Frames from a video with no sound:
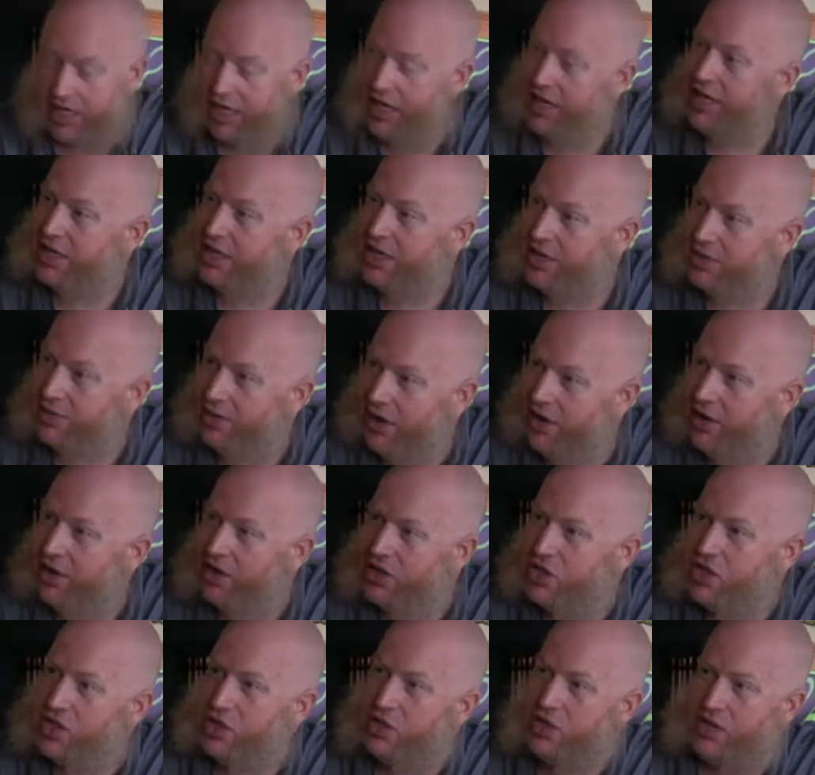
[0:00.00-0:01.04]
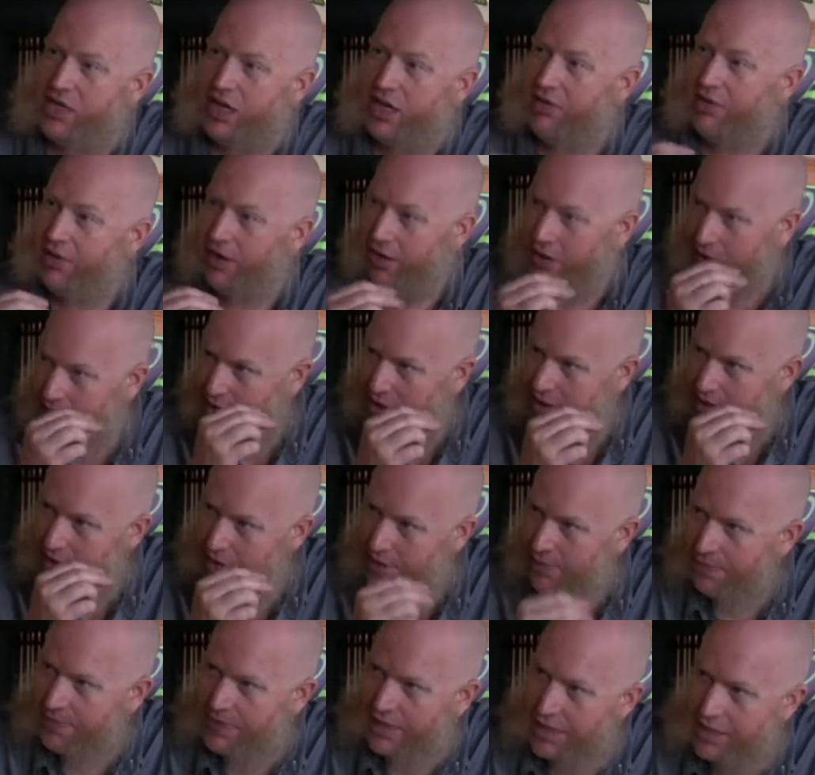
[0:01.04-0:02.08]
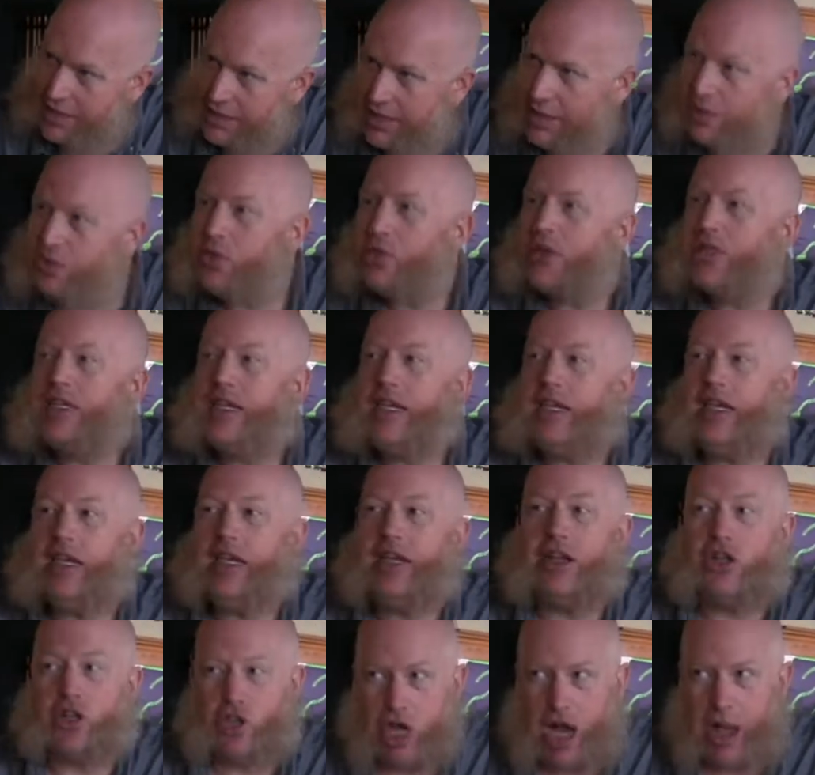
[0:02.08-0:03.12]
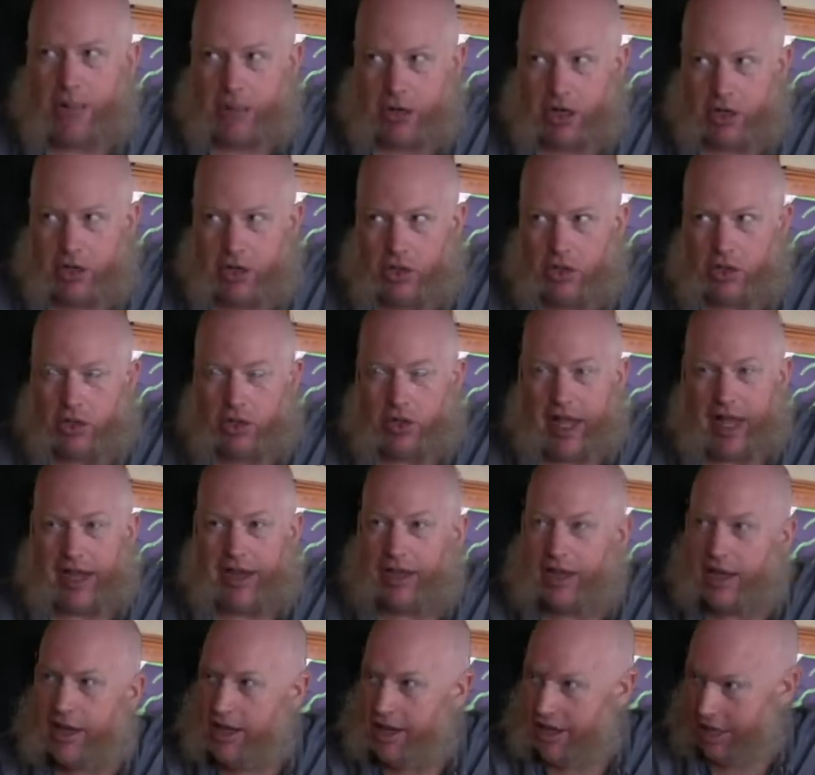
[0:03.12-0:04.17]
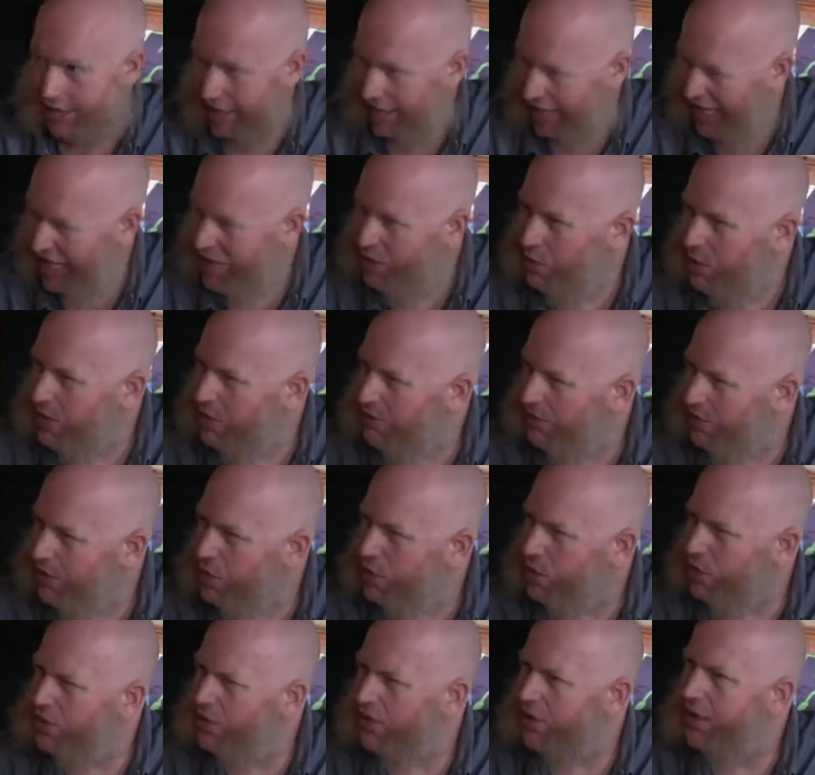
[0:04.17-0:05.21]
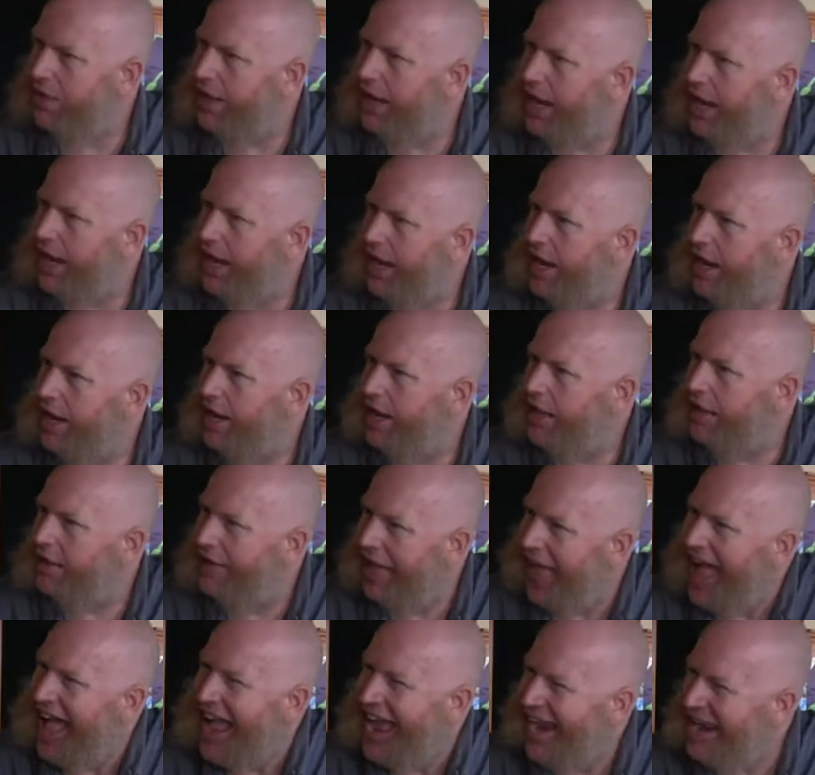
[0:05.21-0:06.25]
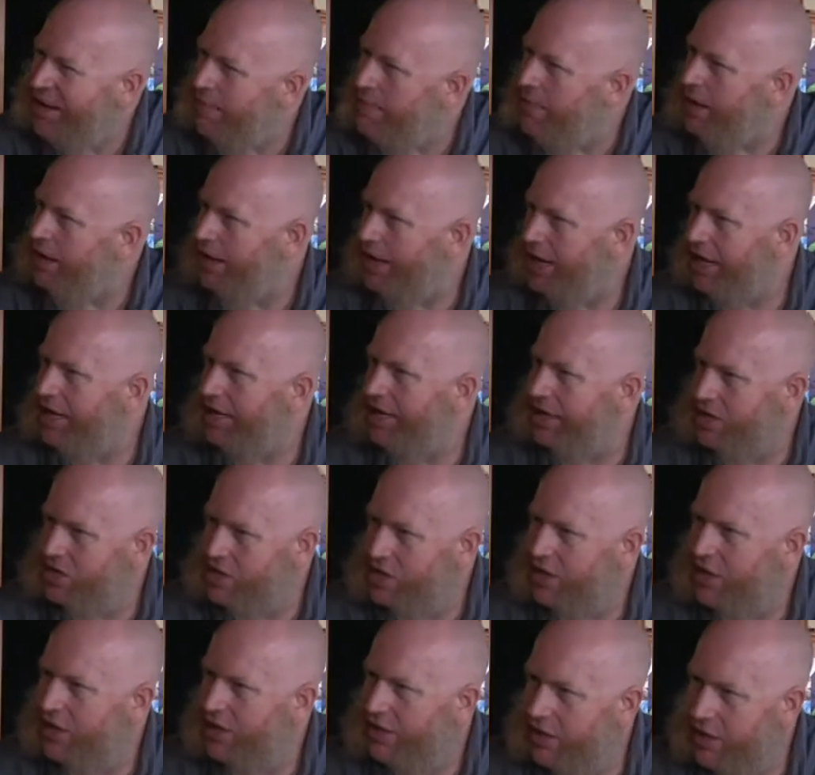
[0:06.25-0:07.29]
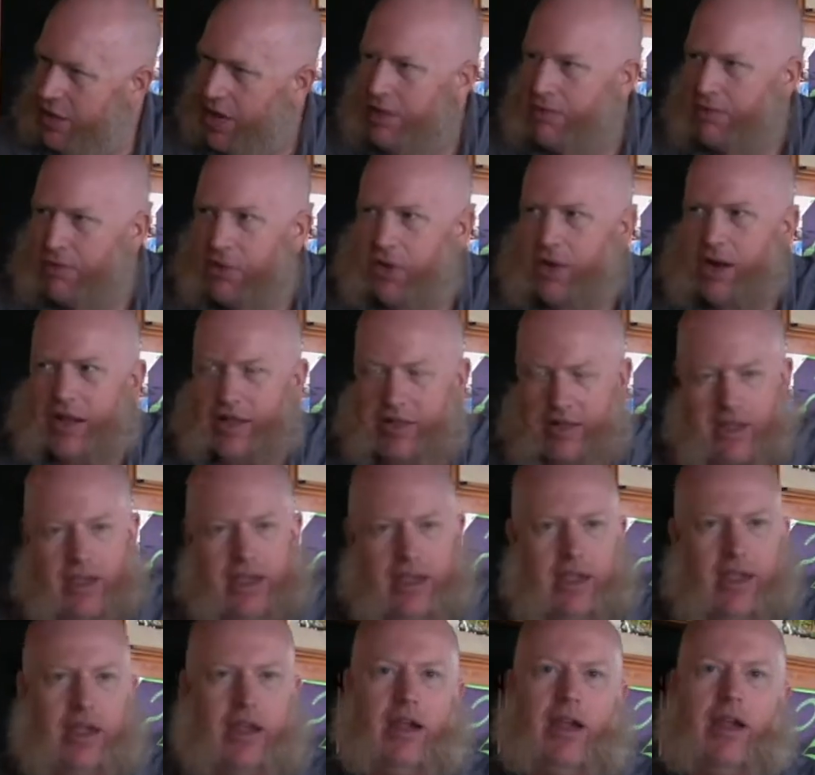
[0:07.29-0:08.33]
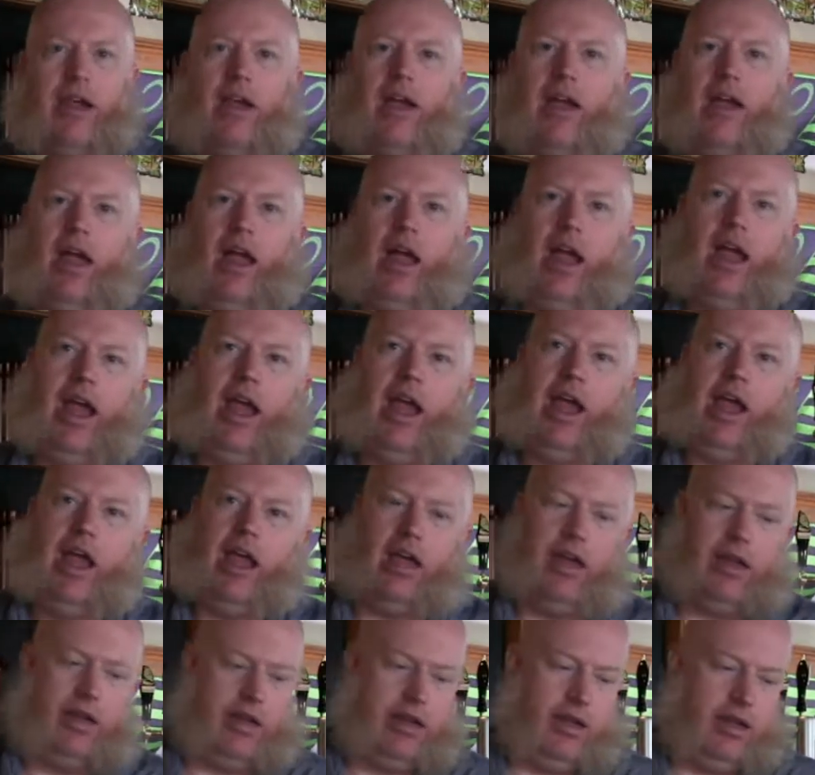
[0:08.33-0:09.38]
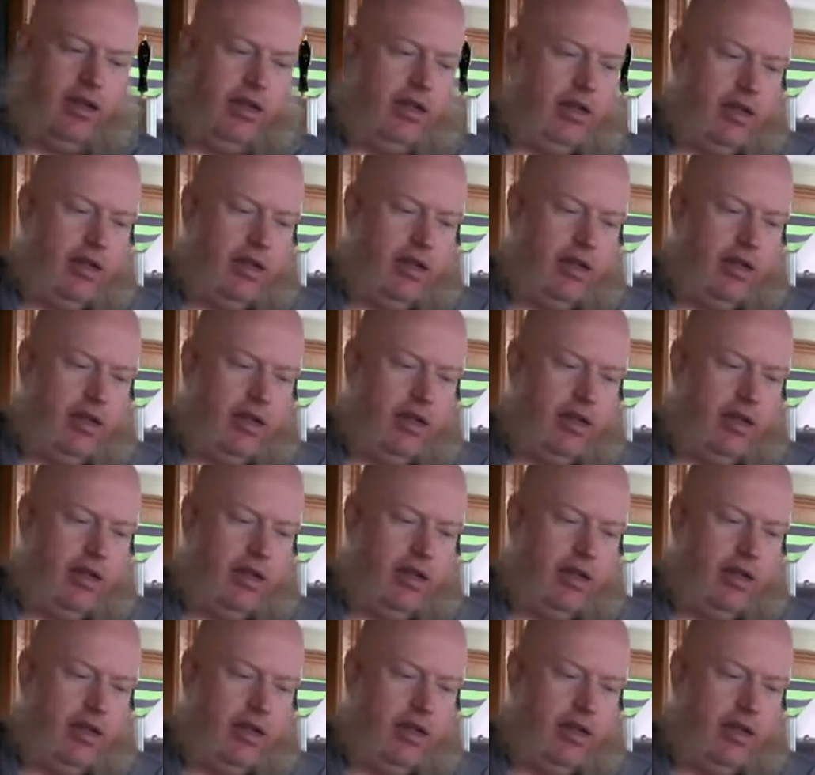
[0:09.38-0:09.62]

is very juicy, very citrusy and tropical, like kiwi fruit and lime in addition to the grapefruit, I think. And